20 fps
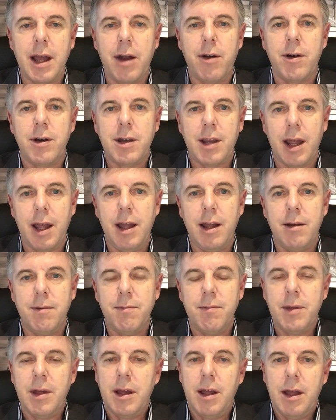guaranteed.
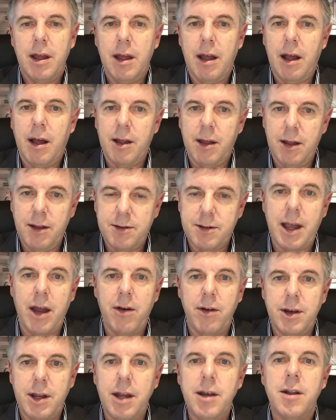It's
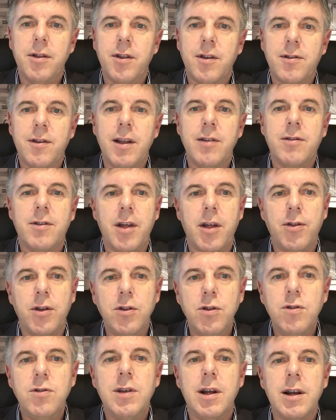guaranteed in the sense that
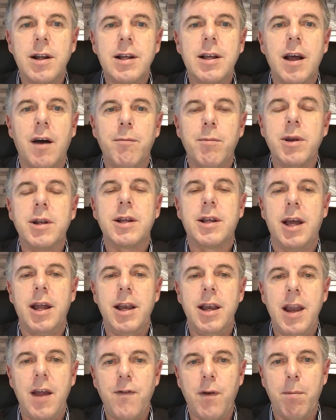the New Zealand government
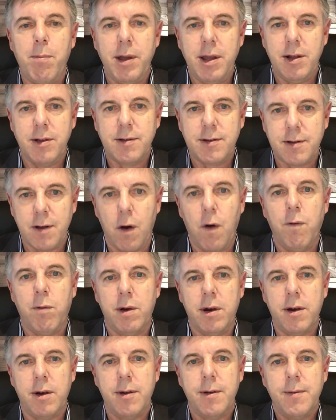can never be
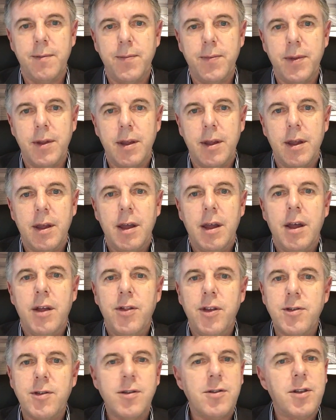insolvent.
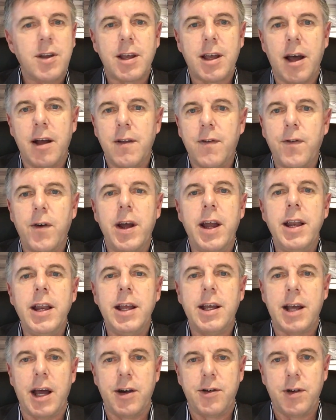This is the case for
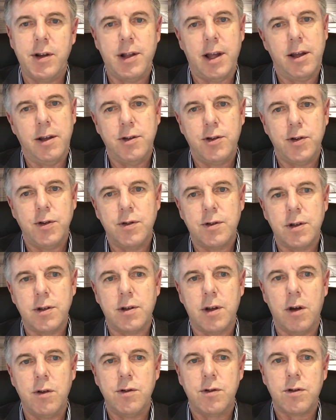any country that issues
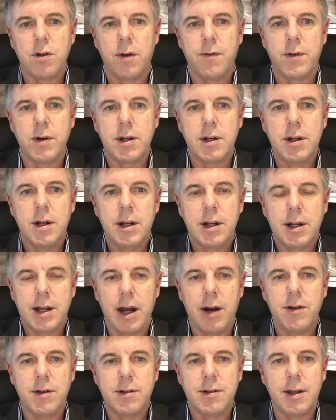its own sovereign
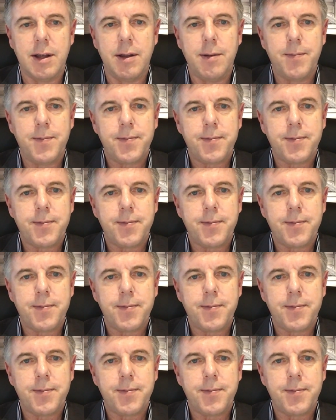currency.